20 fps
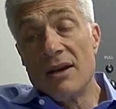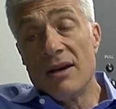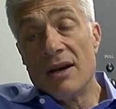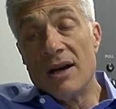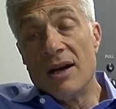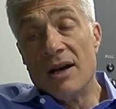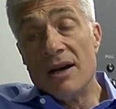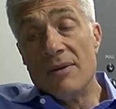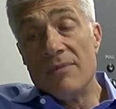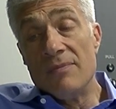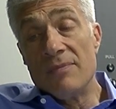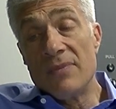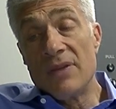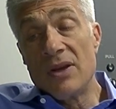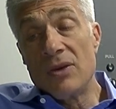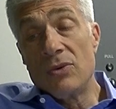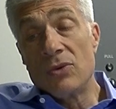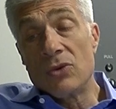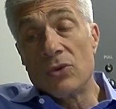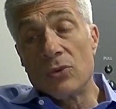
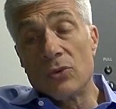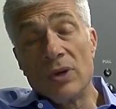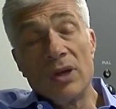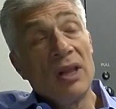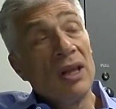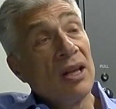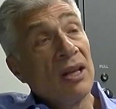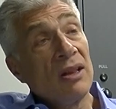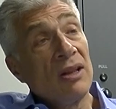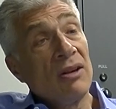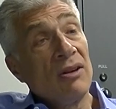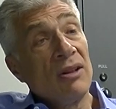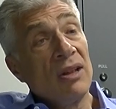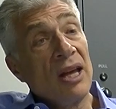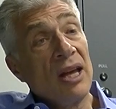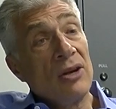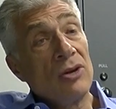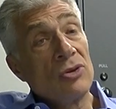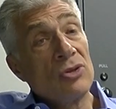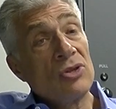and to really clearly
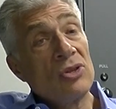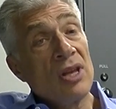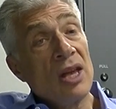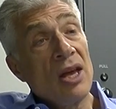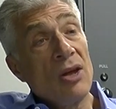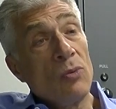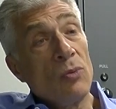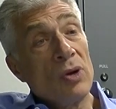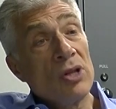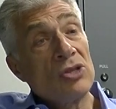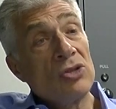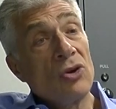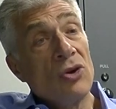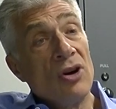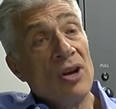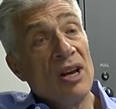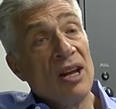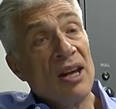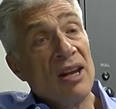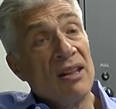understand what's
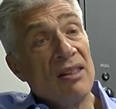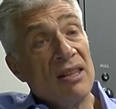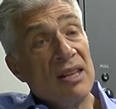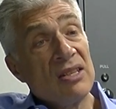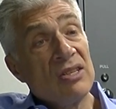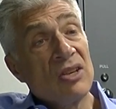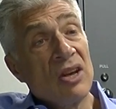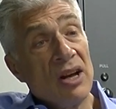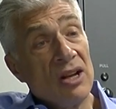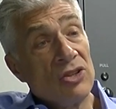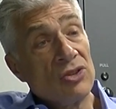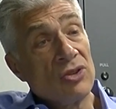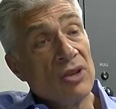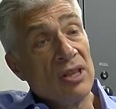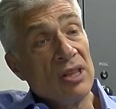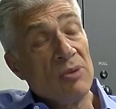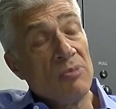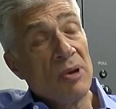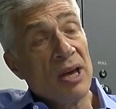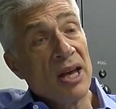going on in this country
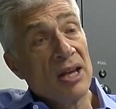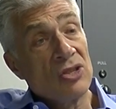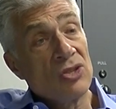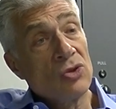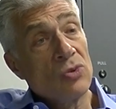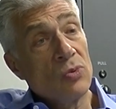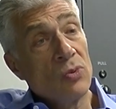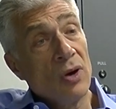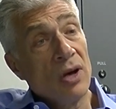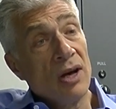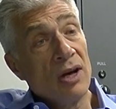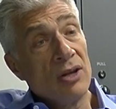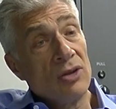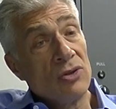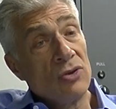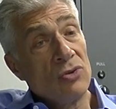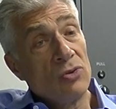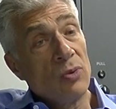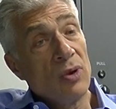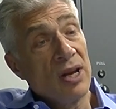in the past
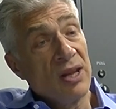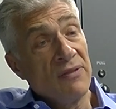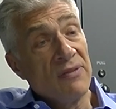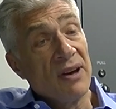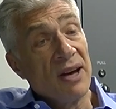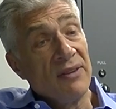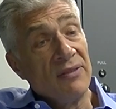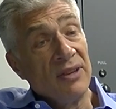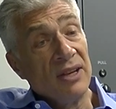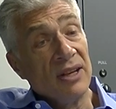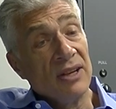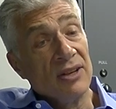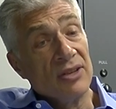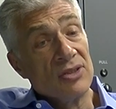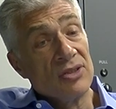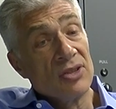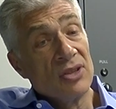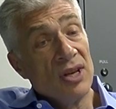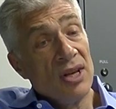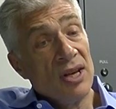25 years,